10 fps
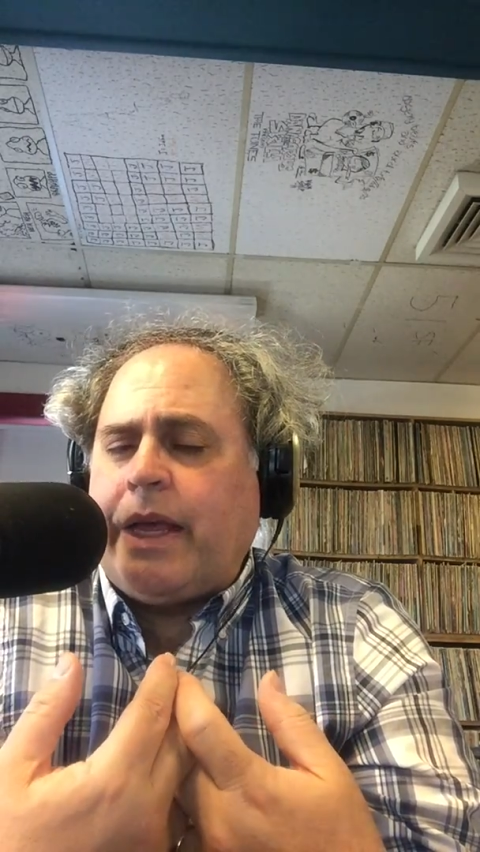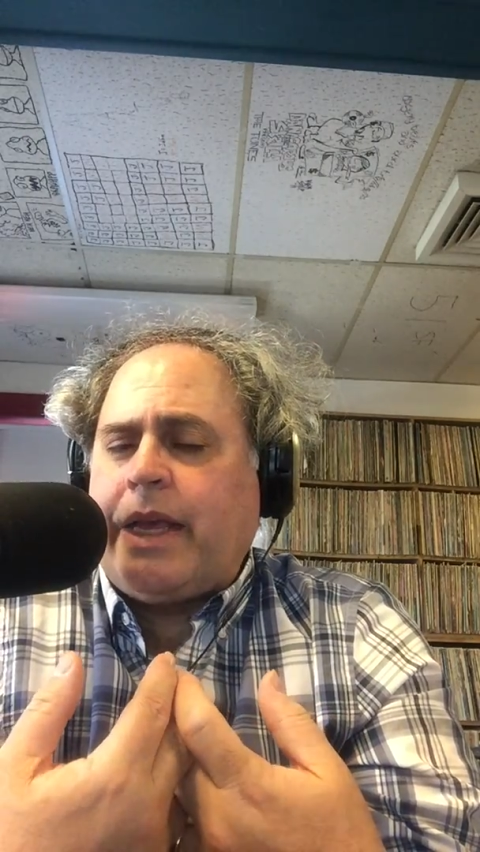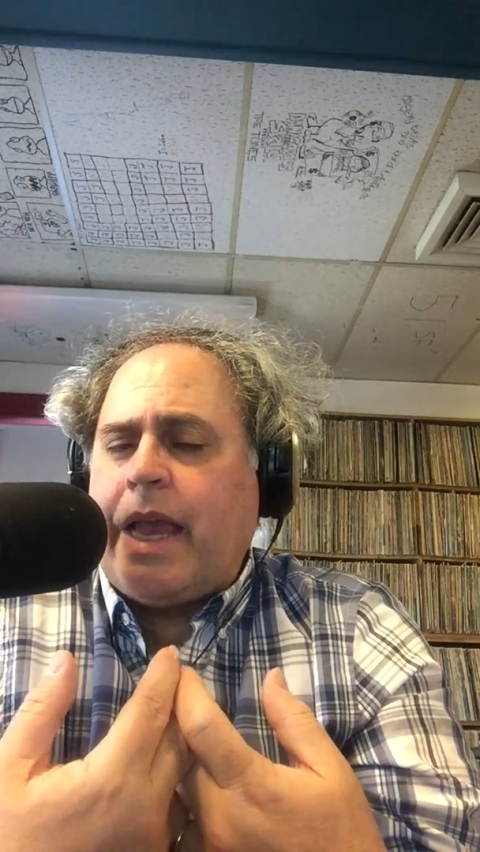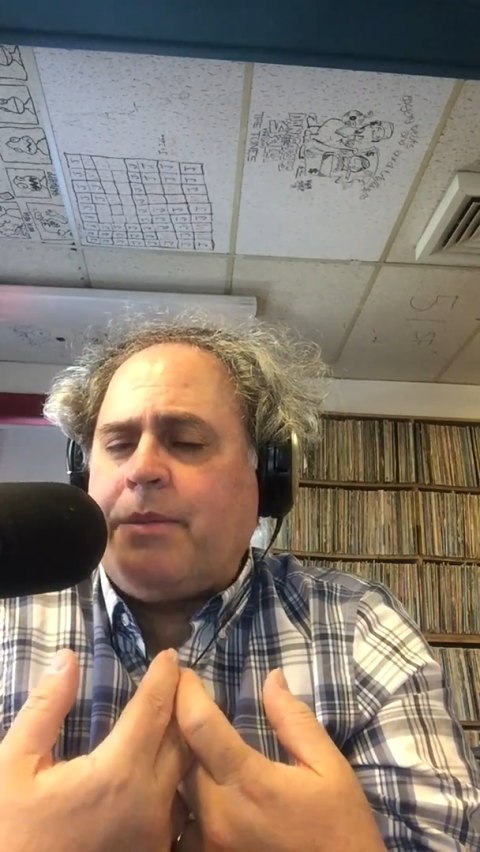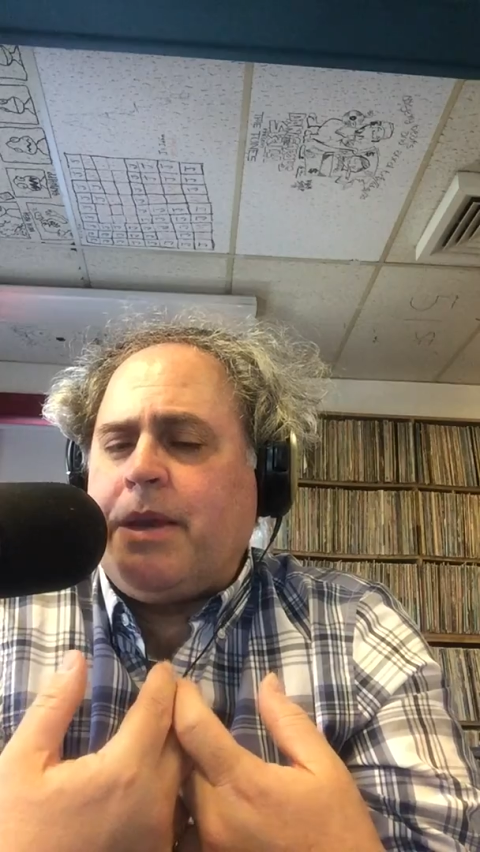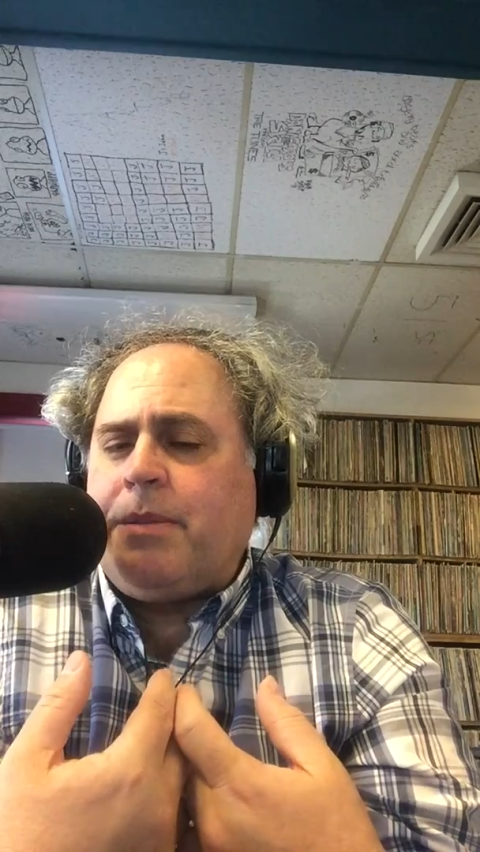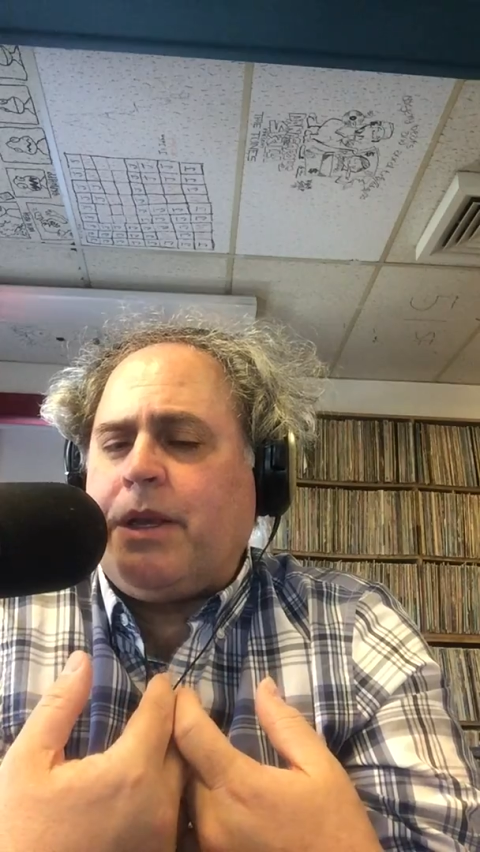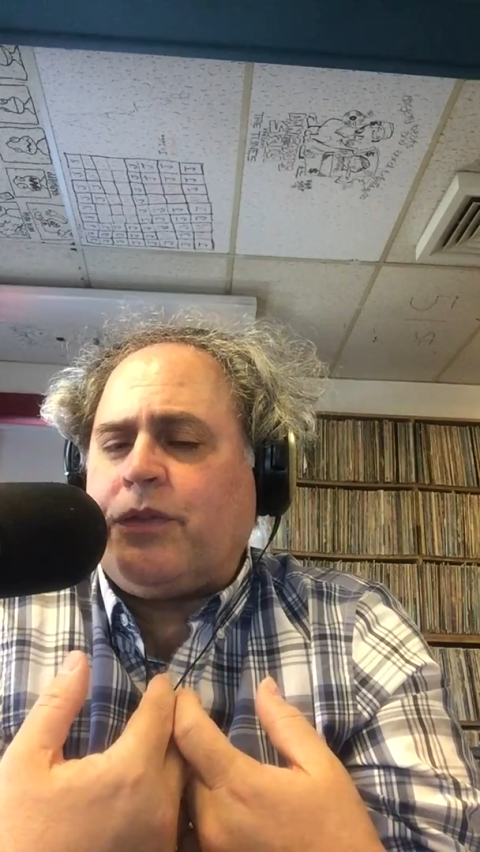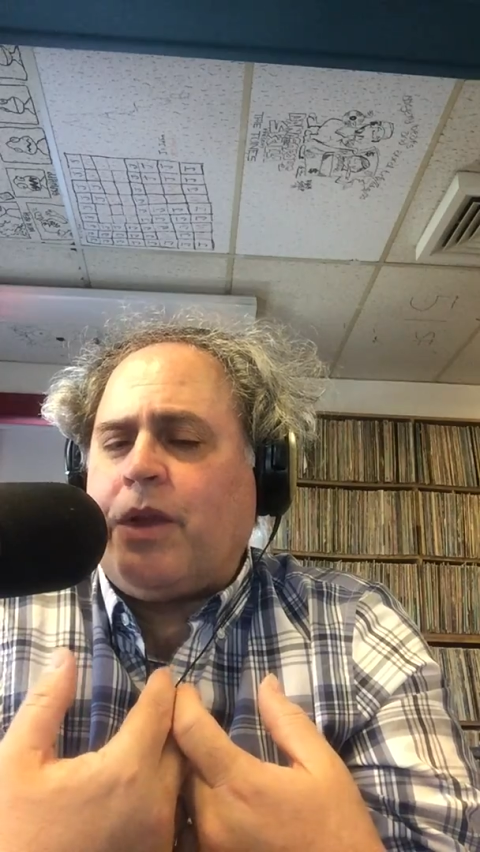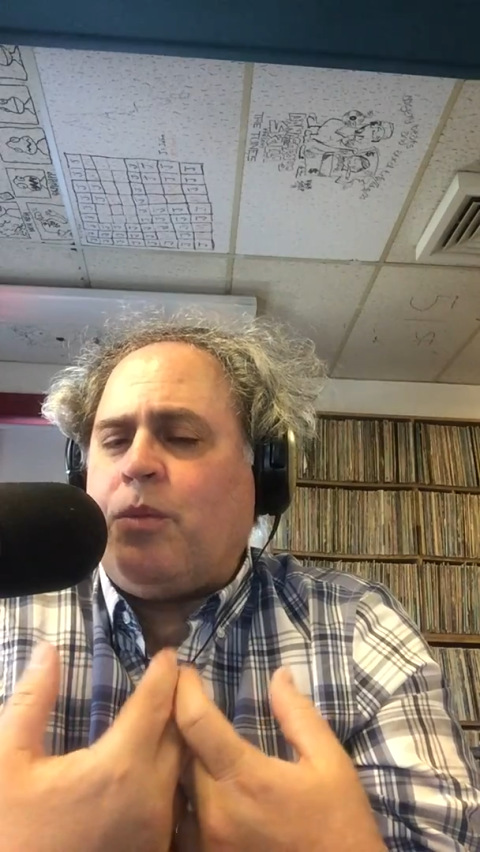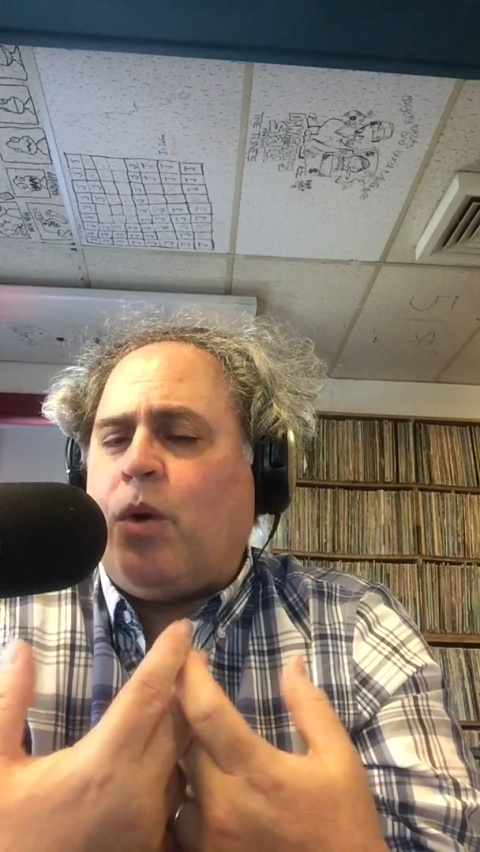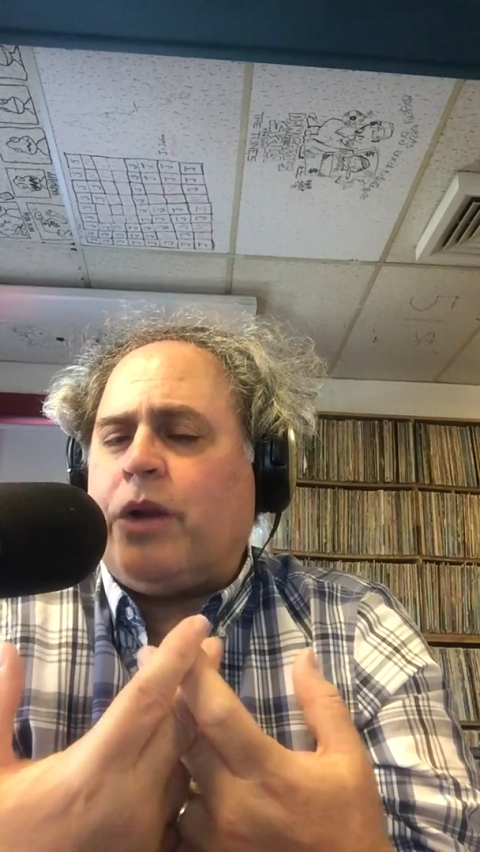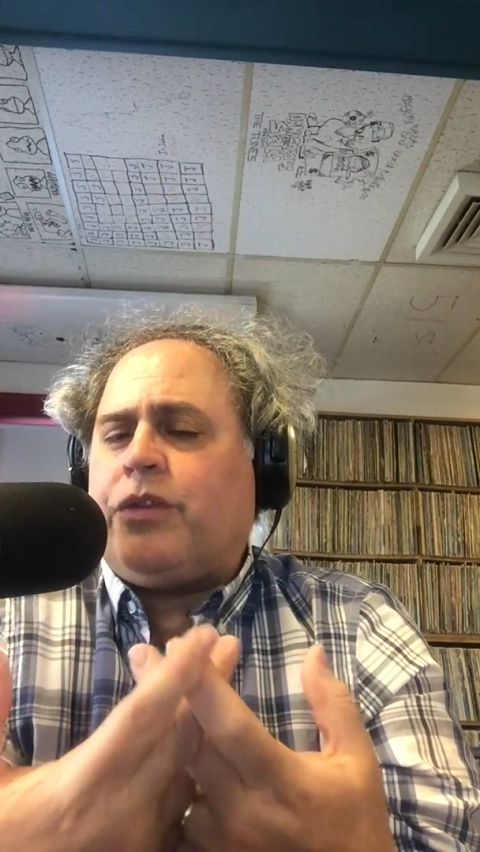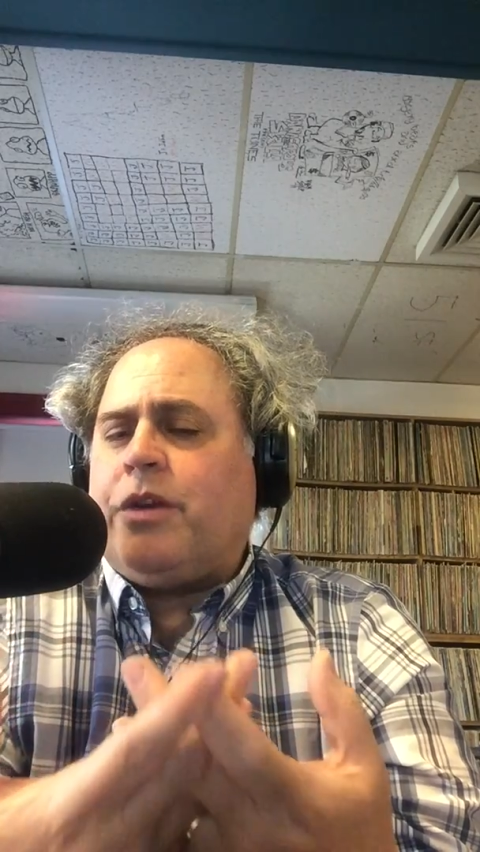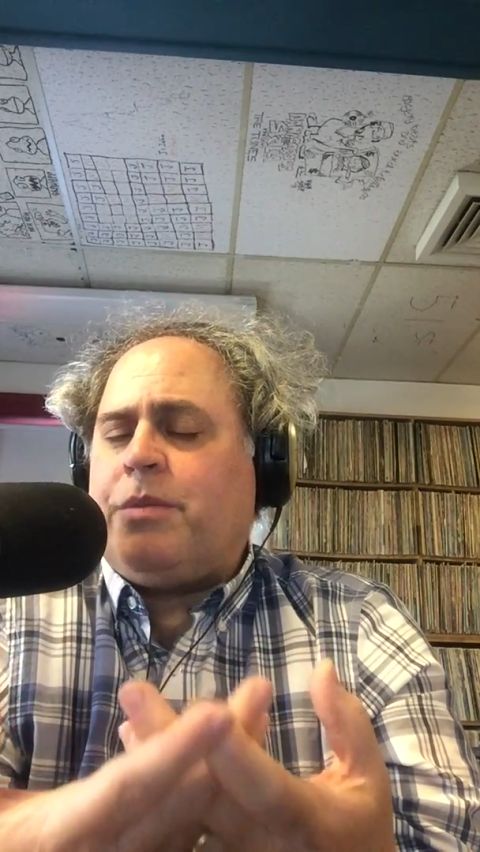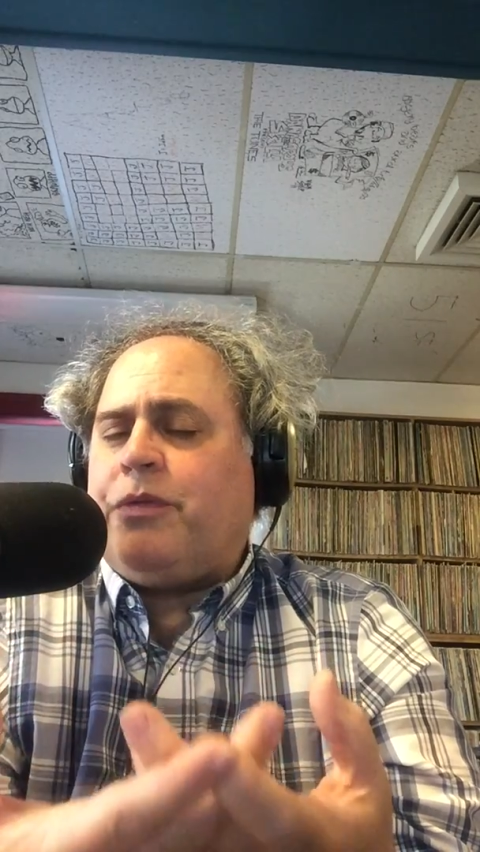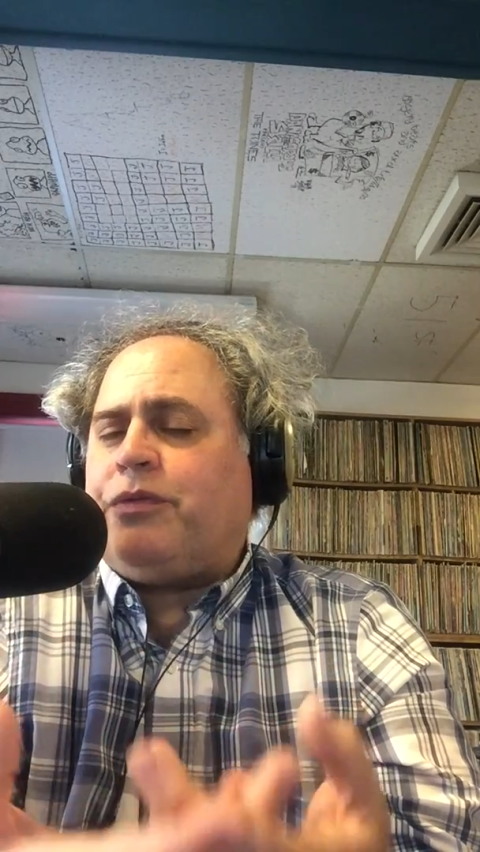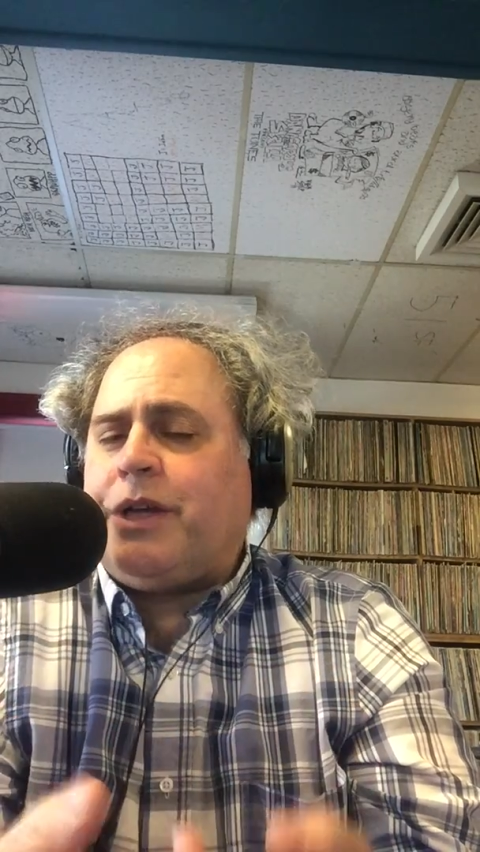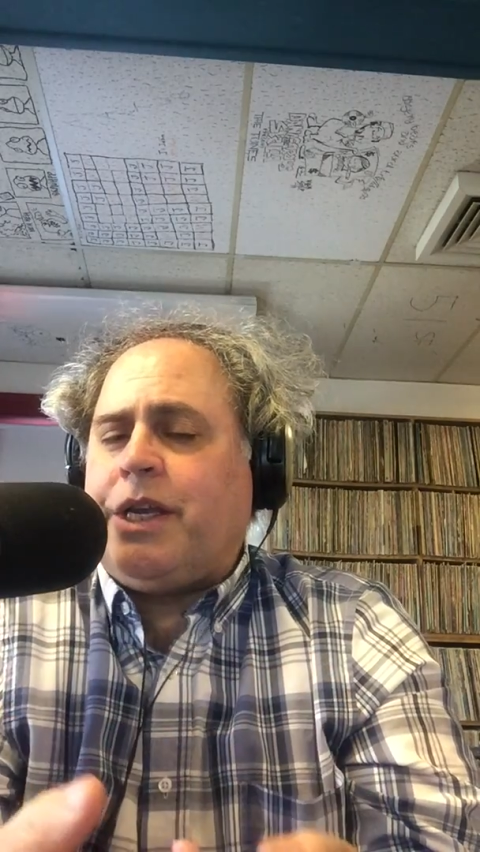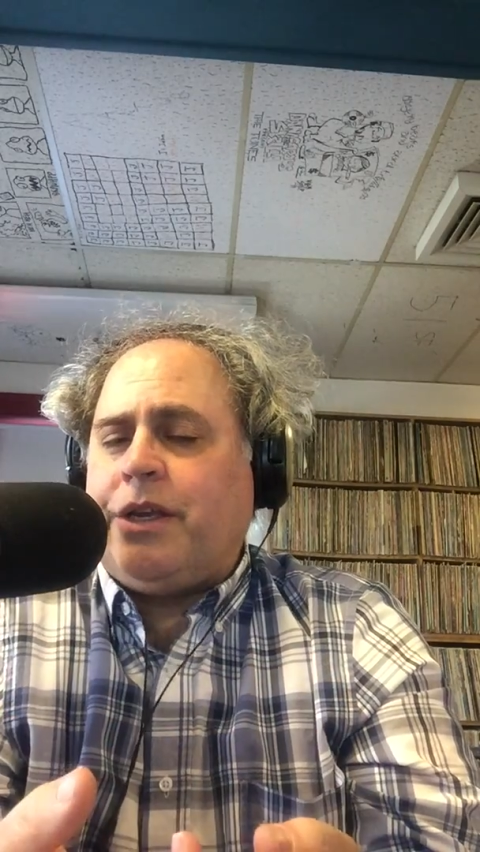They came here because they wanted to be
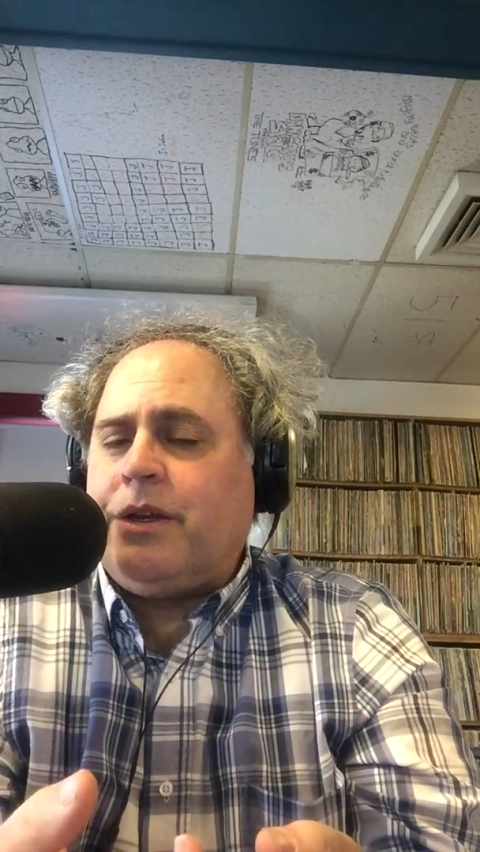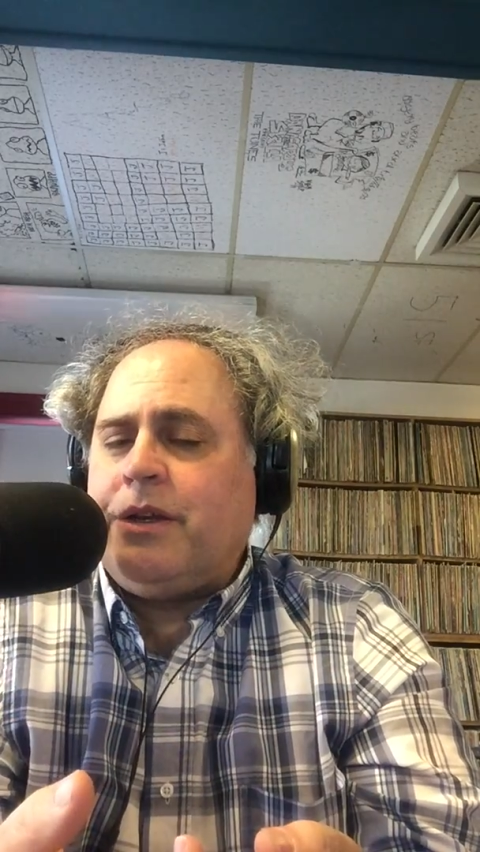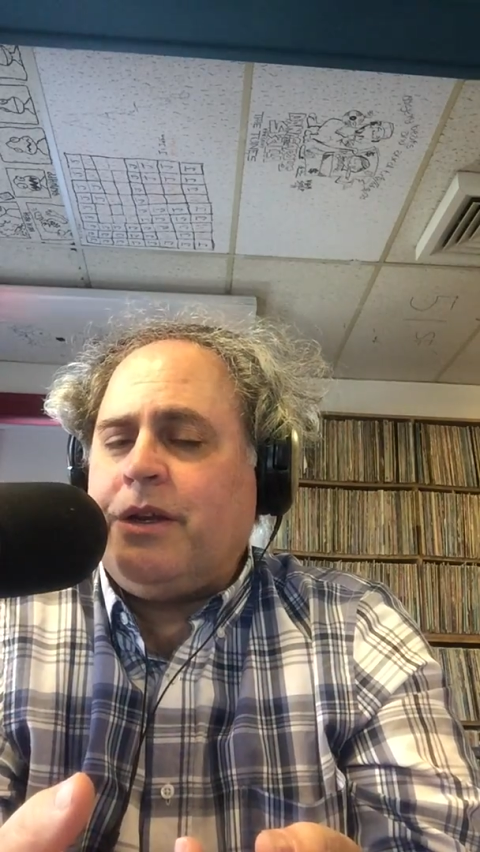free.